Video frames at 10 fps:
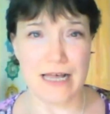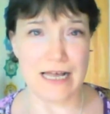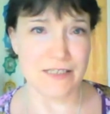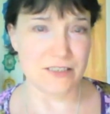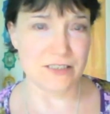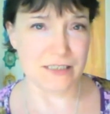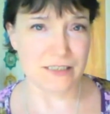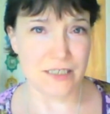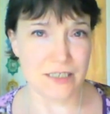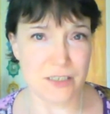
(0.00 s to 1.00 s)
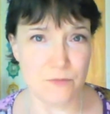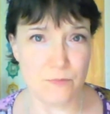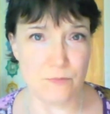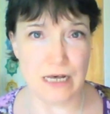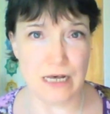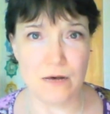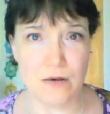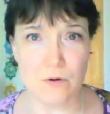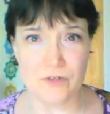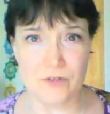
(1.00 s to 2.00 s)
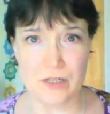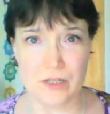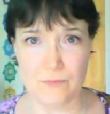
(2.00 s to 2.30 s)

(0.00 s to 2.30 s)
Ashley, such a powerful,